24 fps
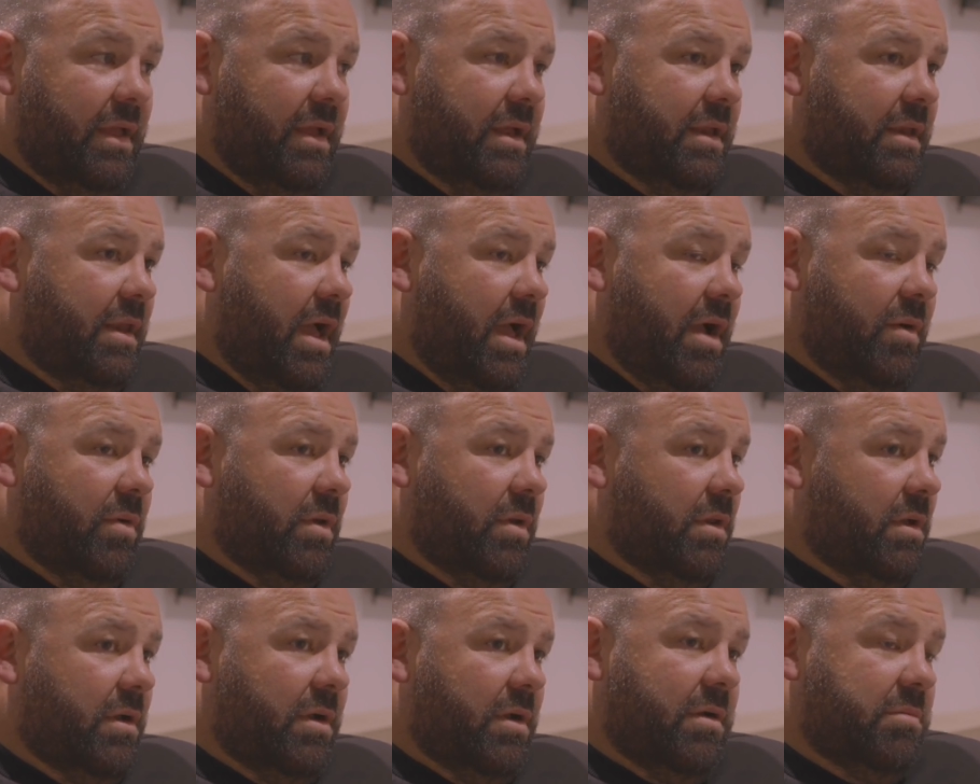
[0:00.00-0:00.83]
No,
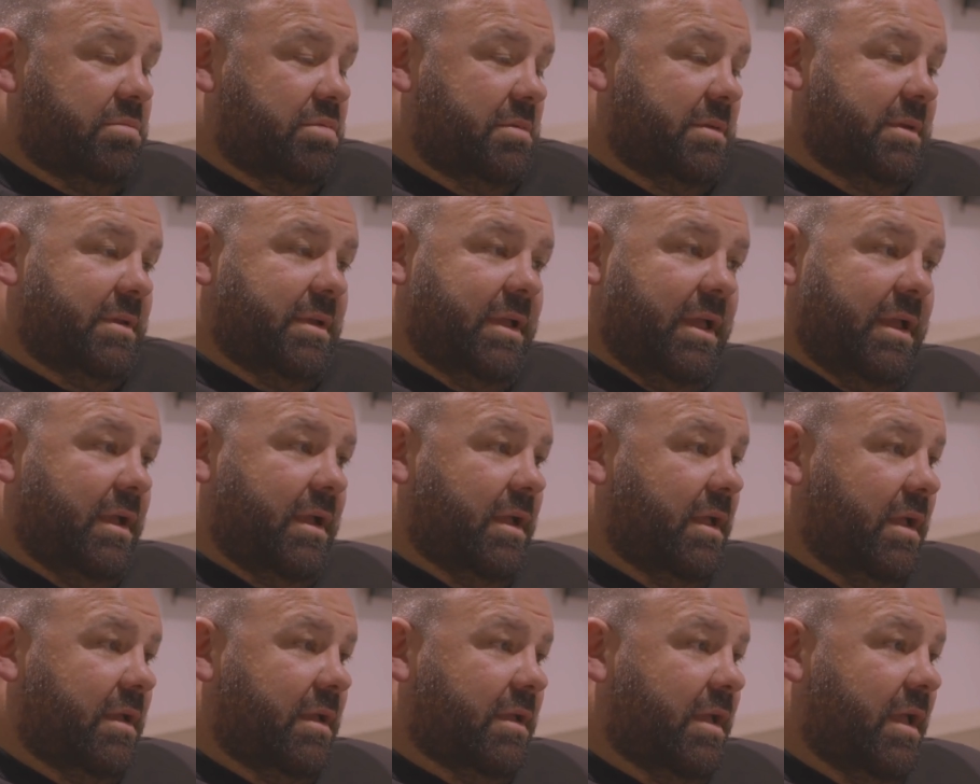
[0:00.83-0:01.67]
well,
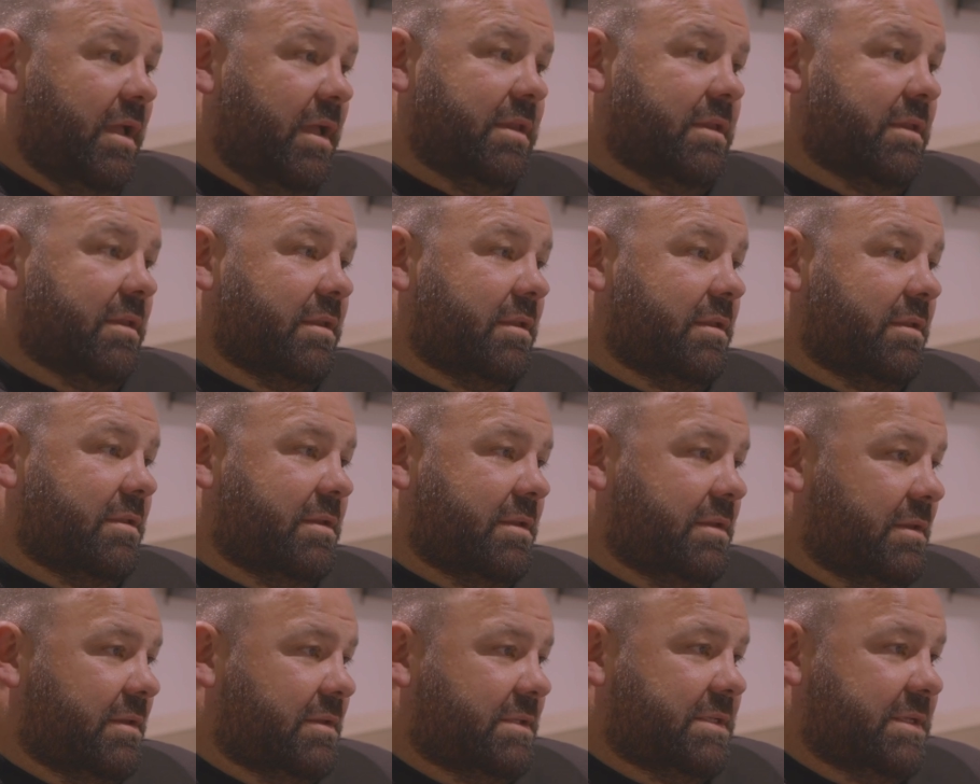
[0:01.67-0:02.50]
again,
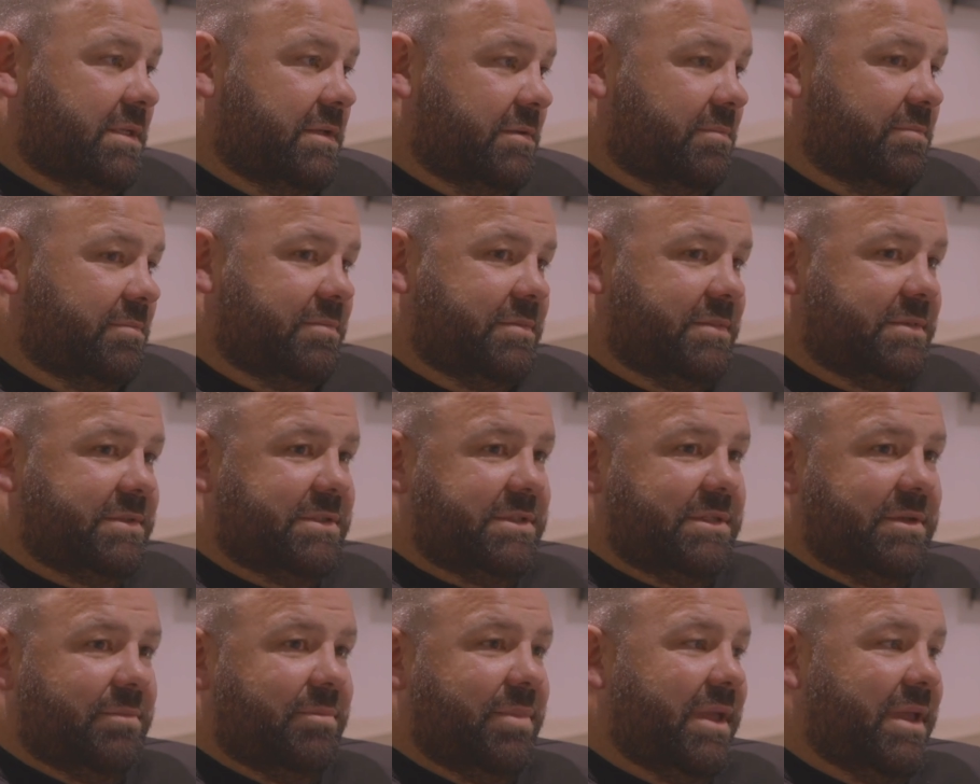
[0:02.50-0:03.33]
to
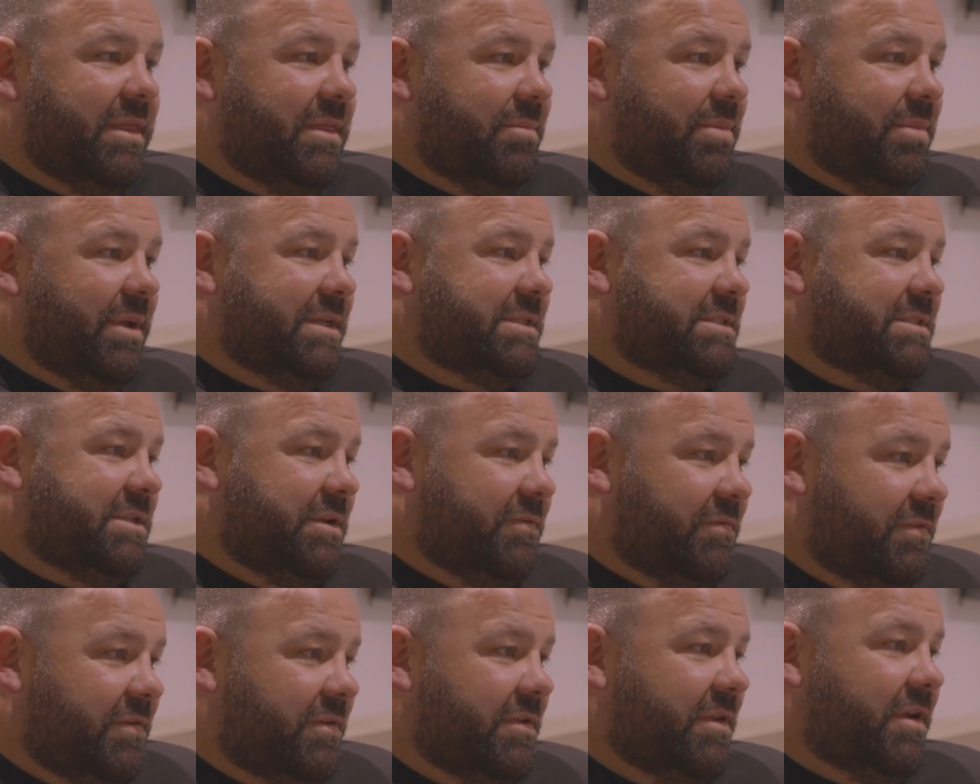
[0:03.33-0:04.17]
be the best,
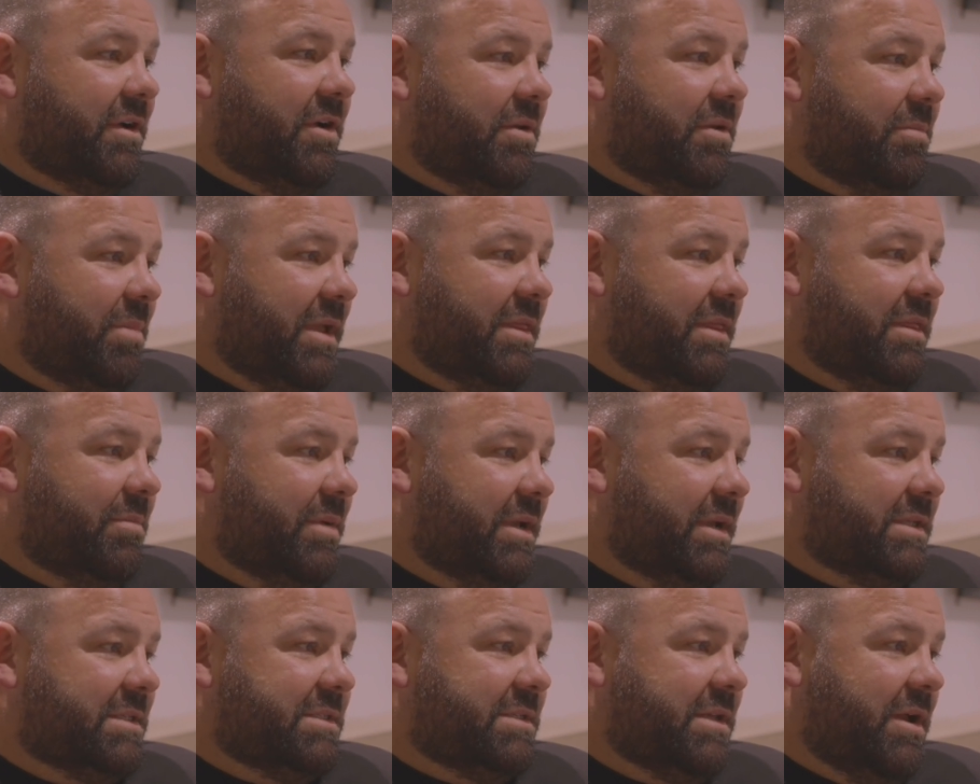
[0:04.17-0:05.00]
you've got to beat the
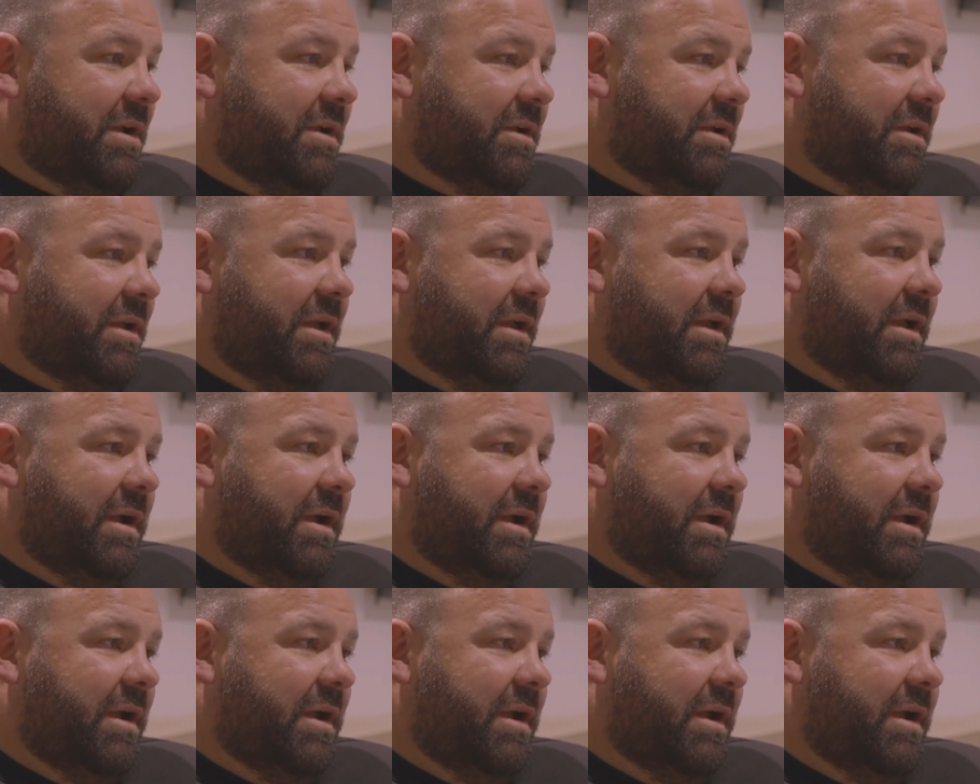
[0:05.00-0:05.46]
best. So